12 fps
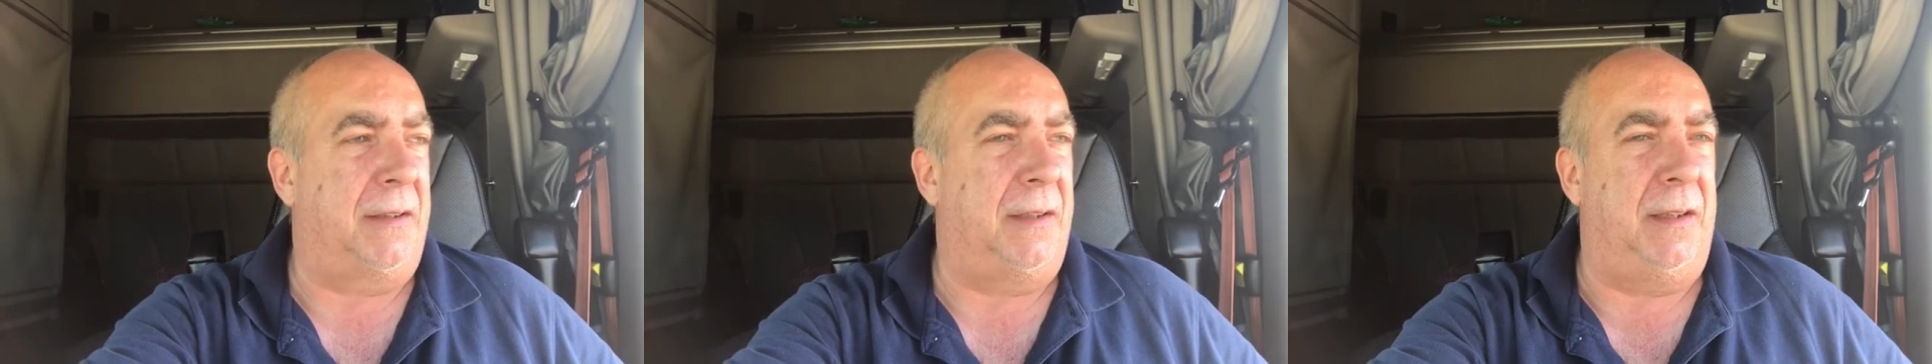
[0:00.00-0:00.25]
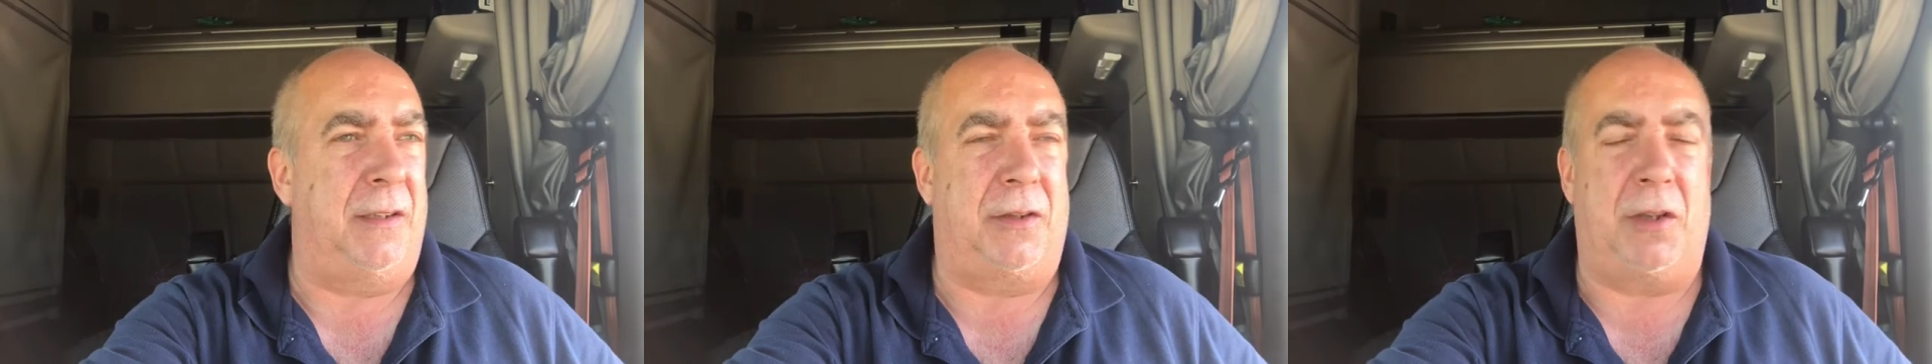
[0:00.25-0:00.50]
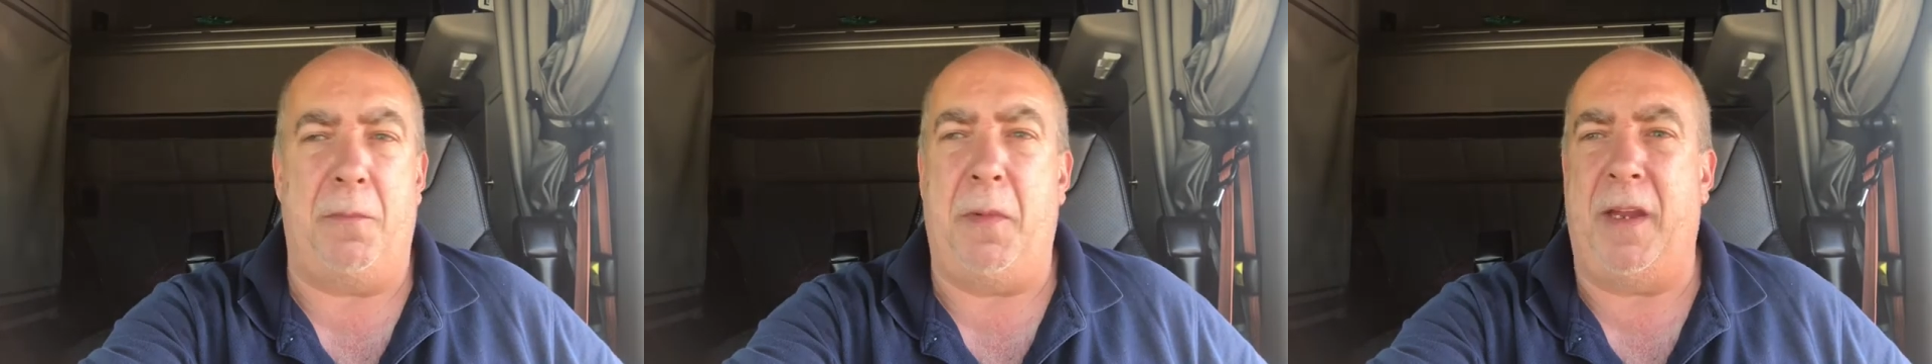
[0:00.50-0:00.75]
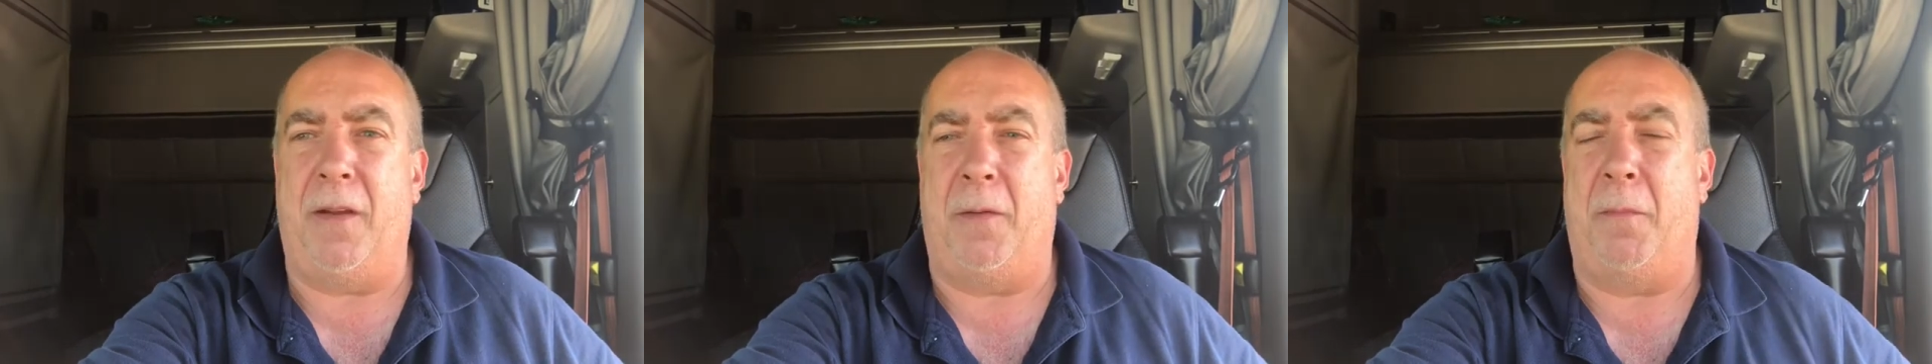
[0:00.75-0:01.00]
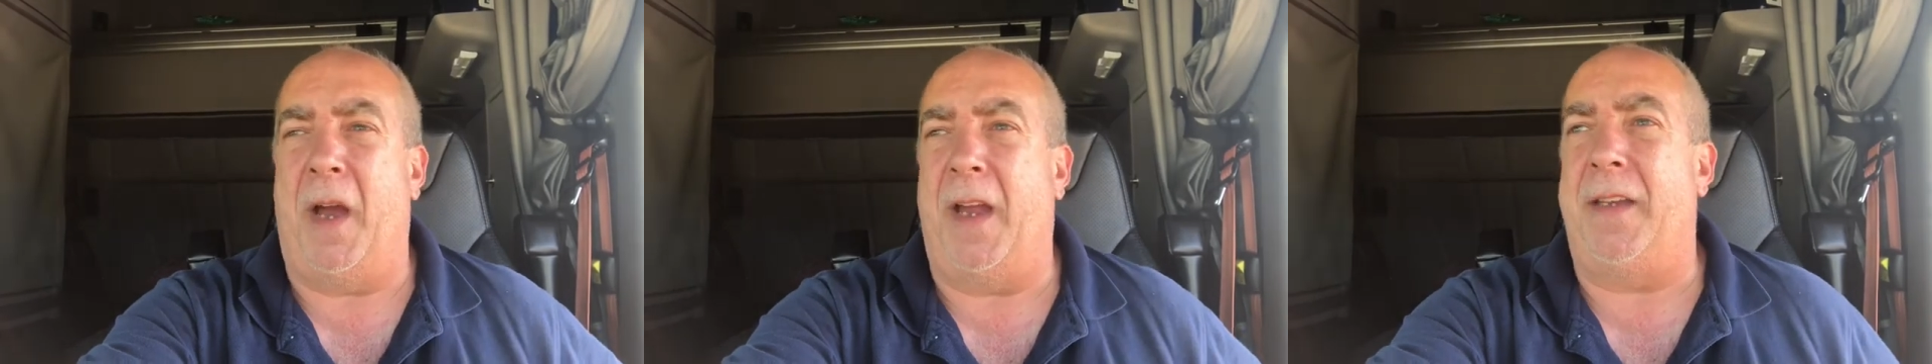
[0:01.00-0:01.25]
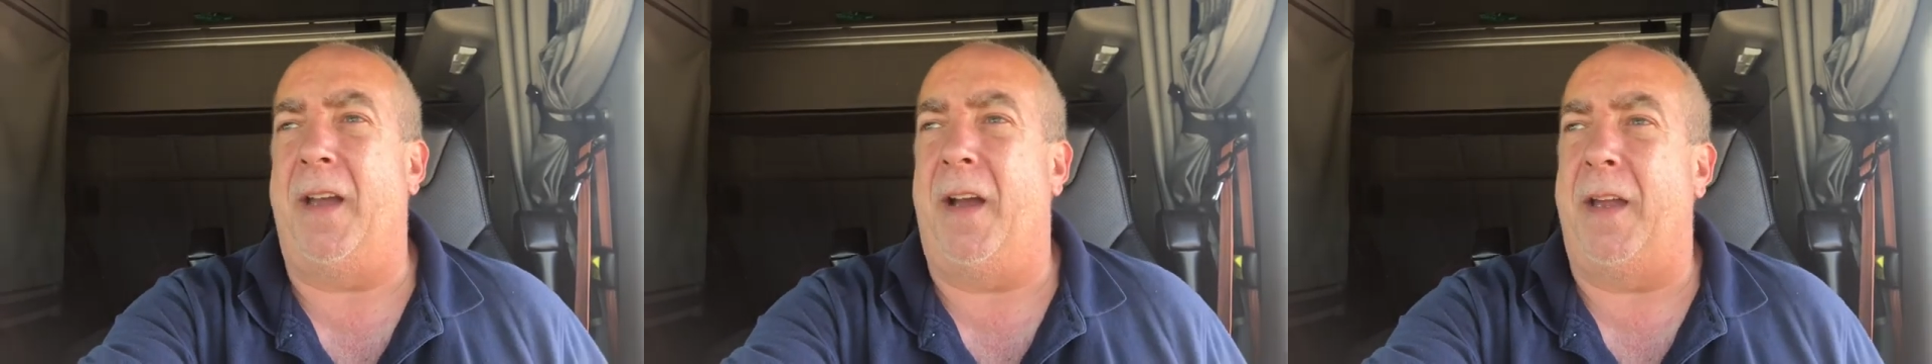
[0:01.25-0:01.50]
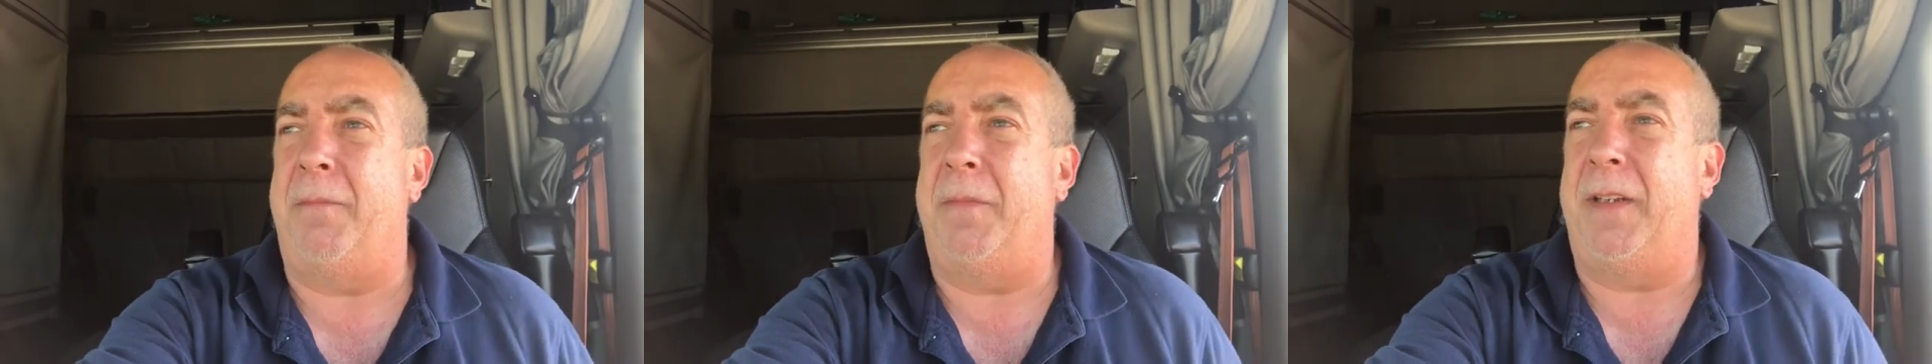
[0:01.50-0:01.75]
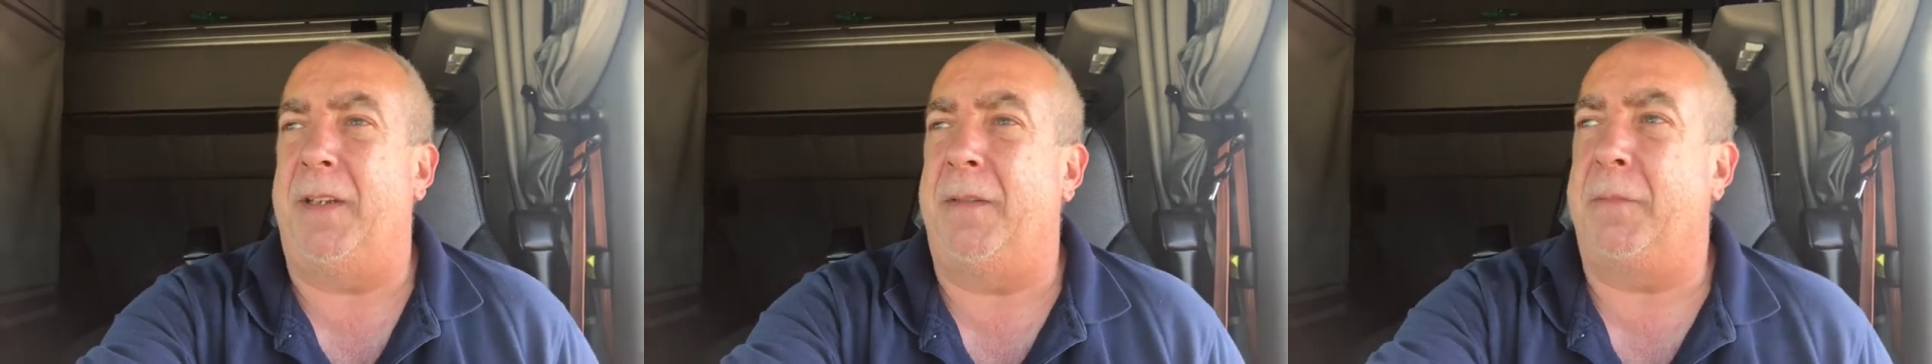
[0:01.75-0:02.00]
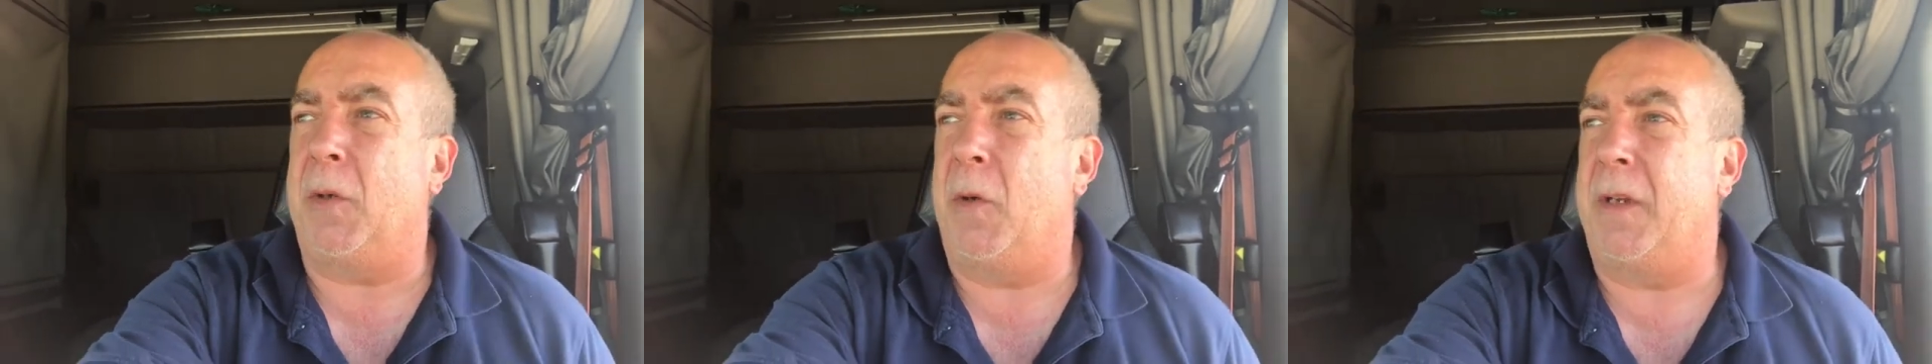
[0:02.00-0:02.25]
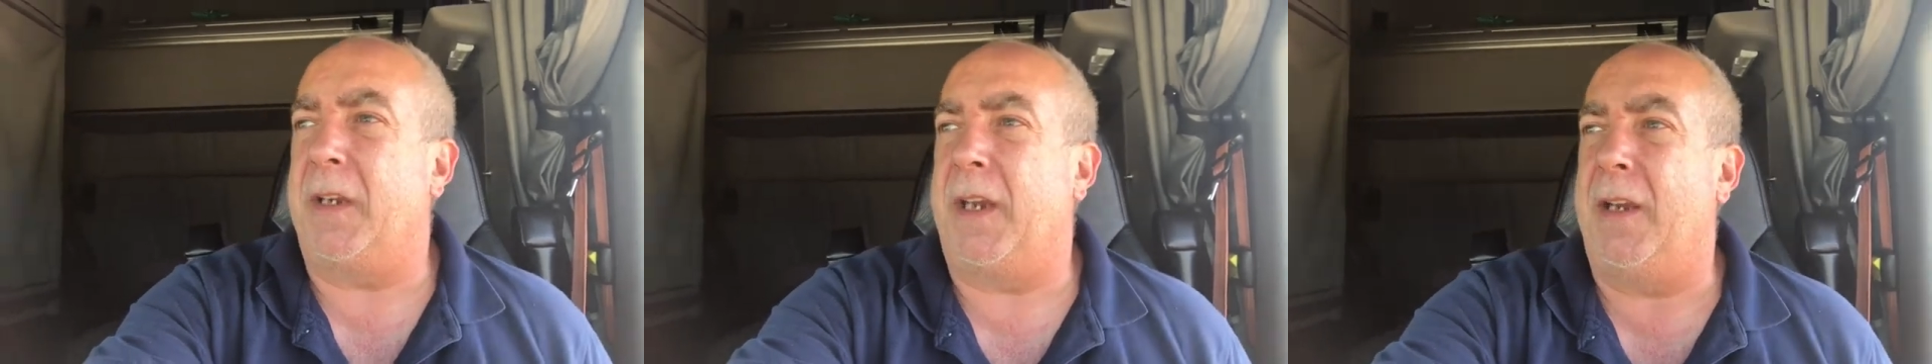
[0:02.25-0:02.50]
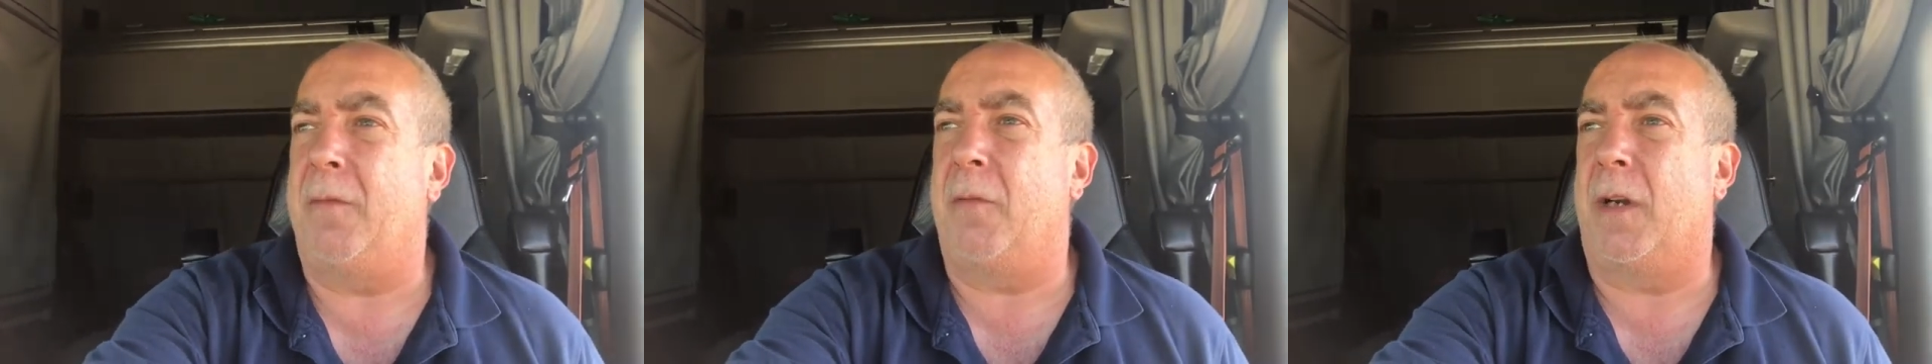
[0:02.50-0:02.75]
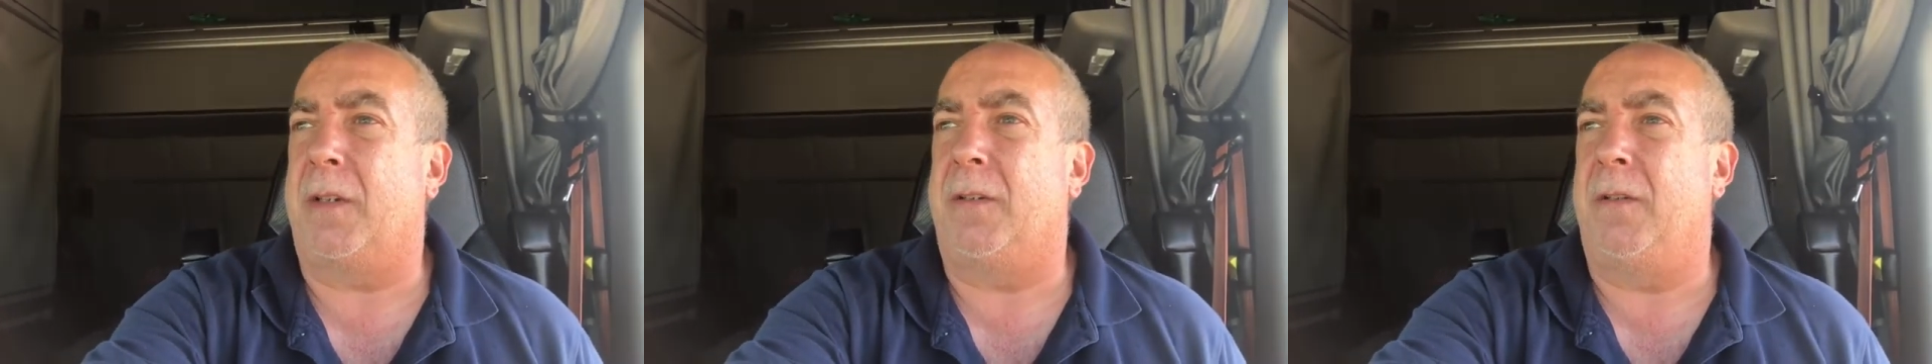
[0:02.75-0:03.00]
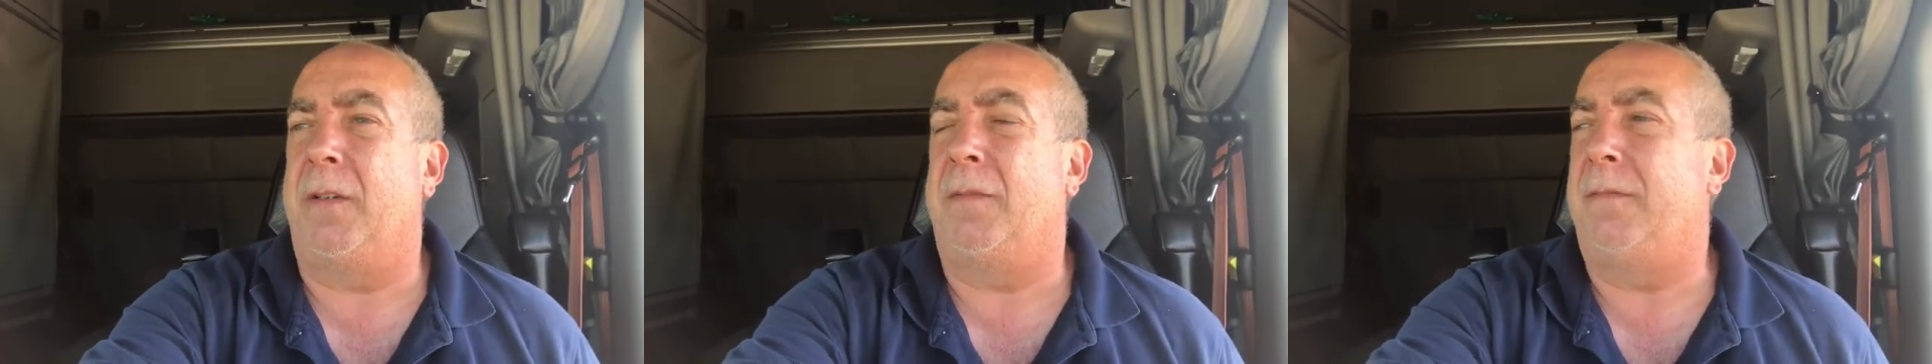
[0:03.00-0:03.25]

it should be on my dime that I'm going to get it worked on.